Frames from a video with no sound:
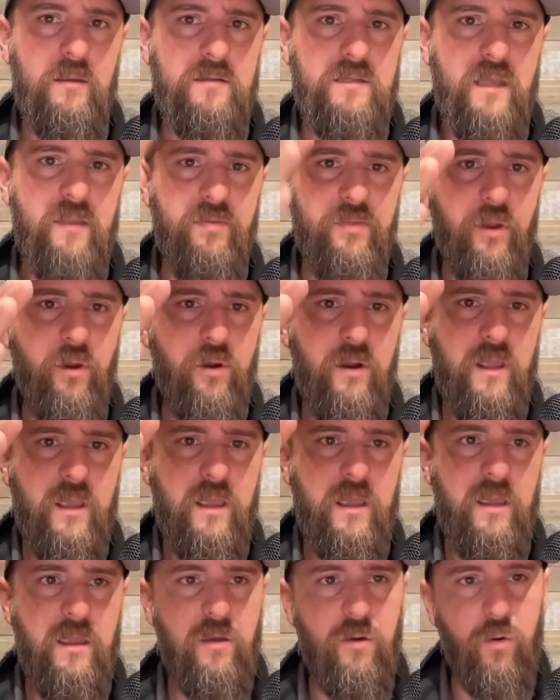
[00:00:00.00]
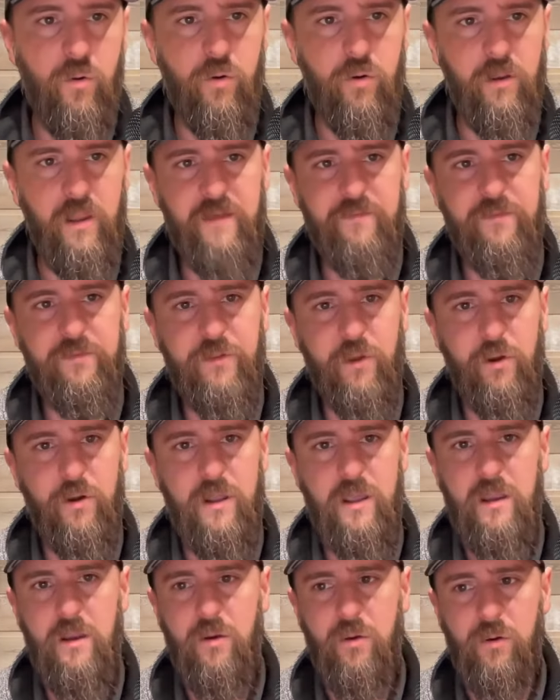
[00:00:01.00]
10:30 or
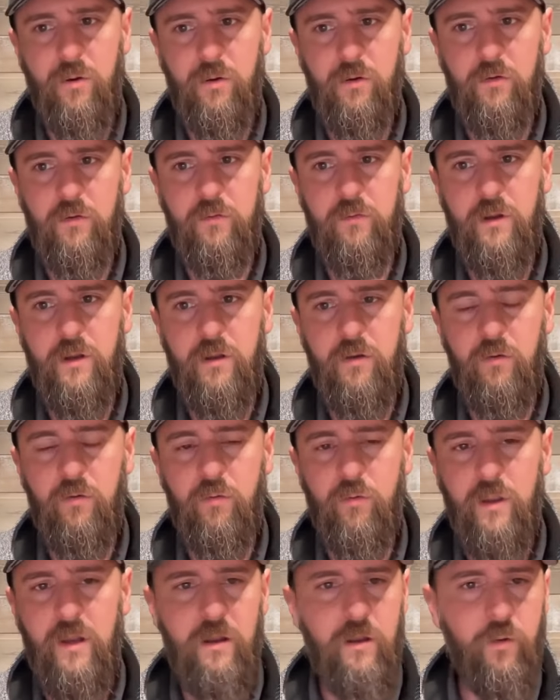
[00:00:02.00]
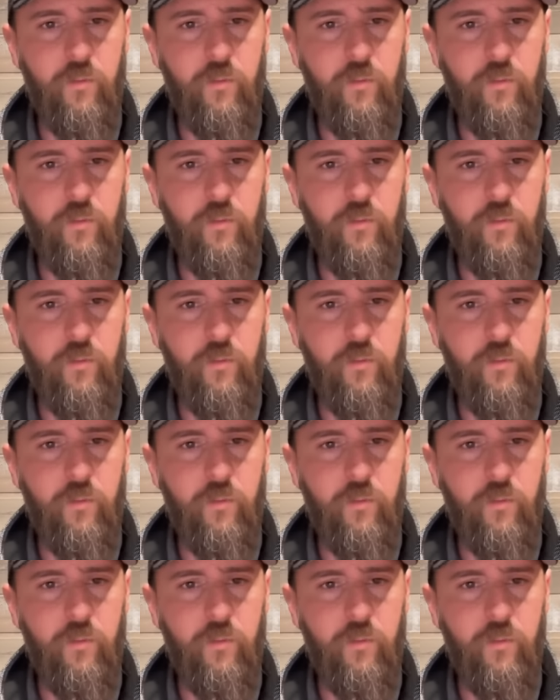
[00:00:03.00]
11:30 or you know in,